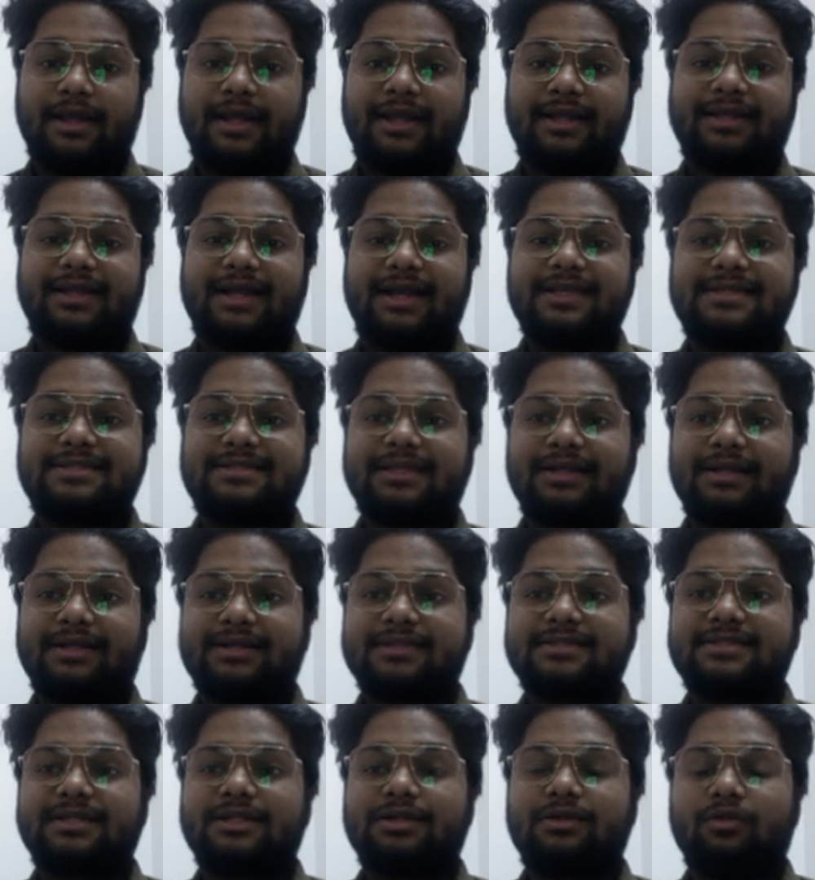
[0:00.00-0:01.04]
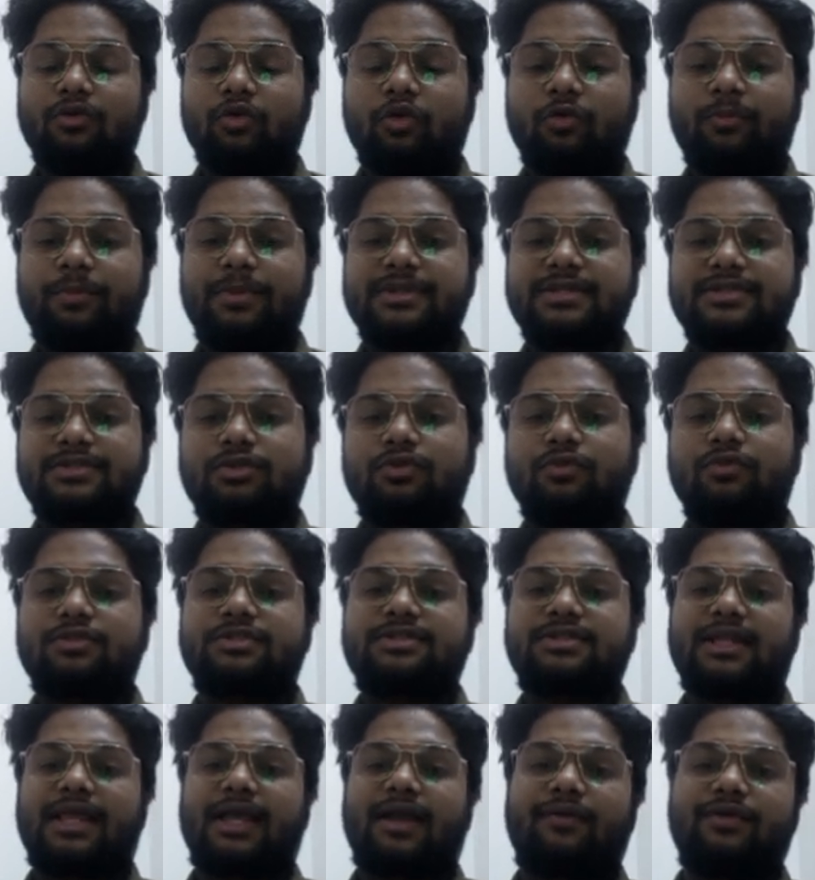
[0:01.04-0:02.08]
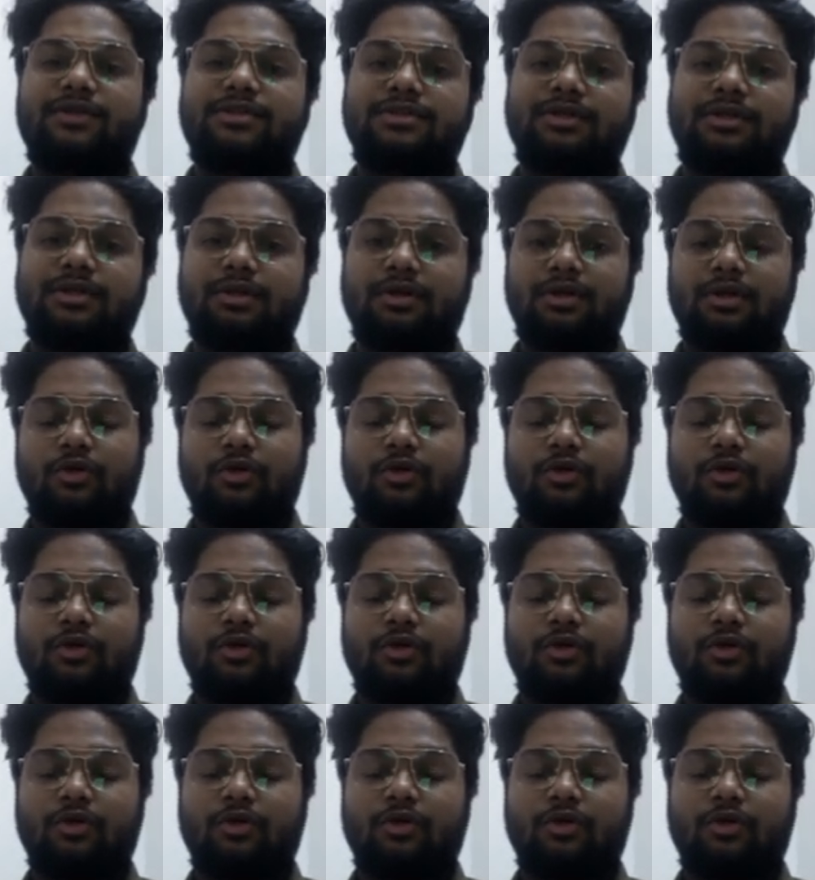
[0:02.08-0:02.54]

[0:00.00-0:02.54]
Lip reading: And guys, it is an open source language.